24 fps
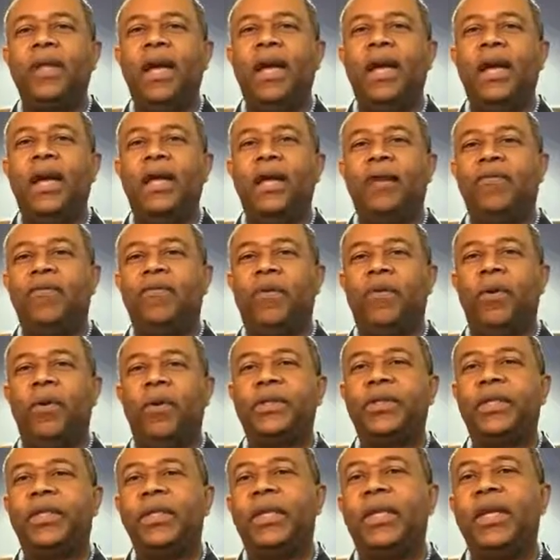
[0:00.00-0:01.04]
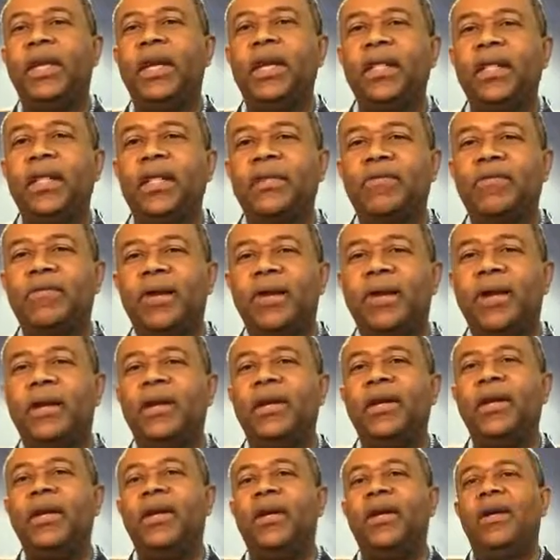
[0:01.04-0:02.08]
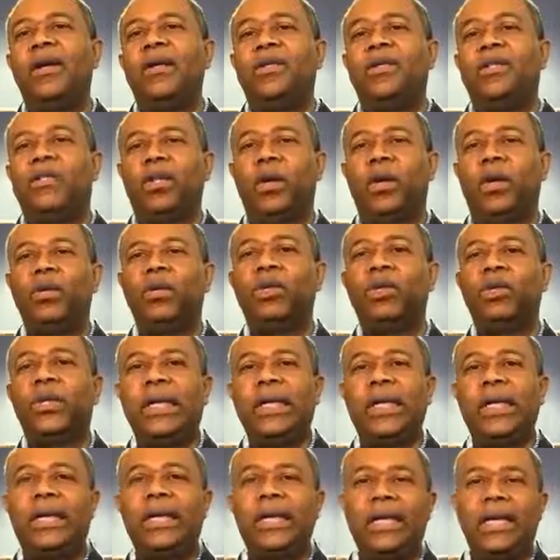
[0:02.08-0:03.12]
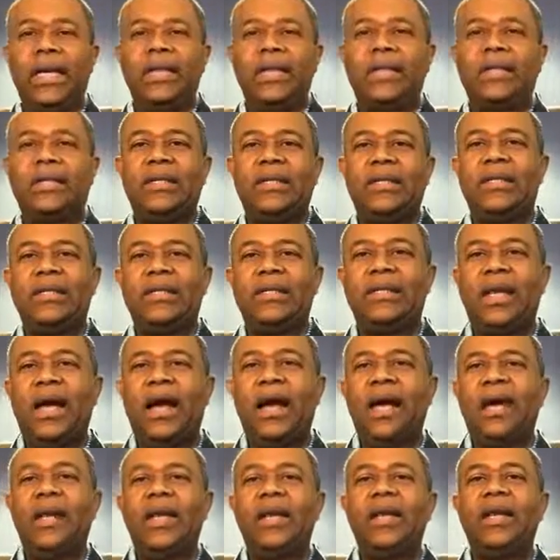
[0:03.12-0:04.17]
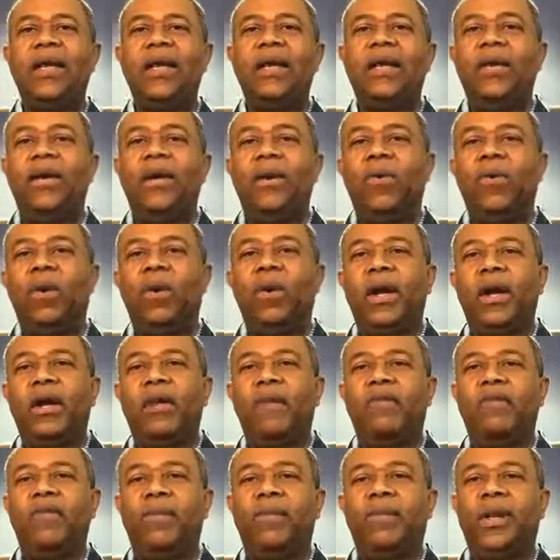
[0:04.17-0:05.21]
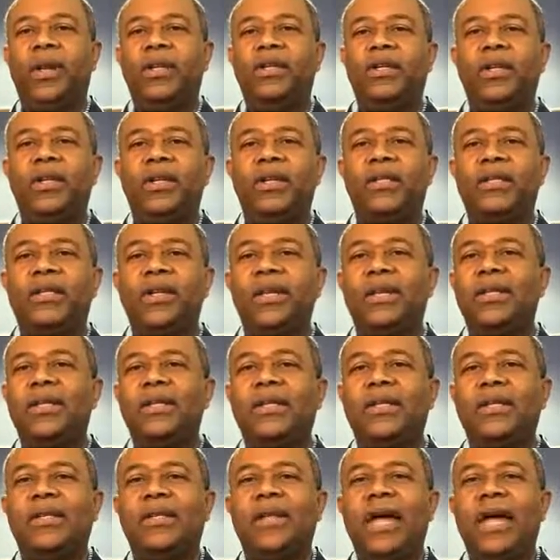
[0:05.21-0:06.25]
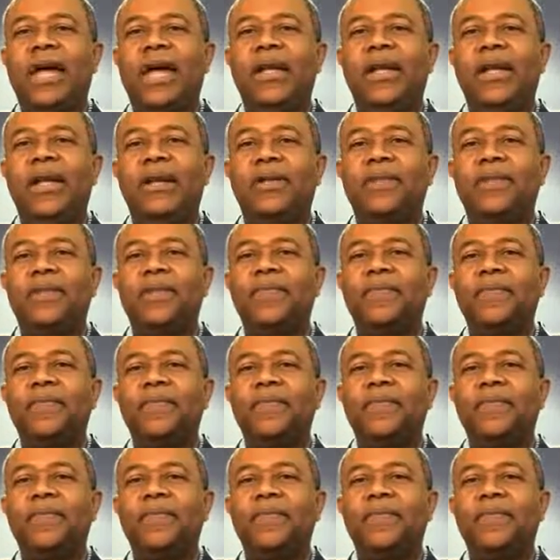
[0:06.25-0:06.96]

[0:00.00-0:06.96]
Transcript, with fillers: And unfortunately, in this very socially connected society, where information is instantaneous.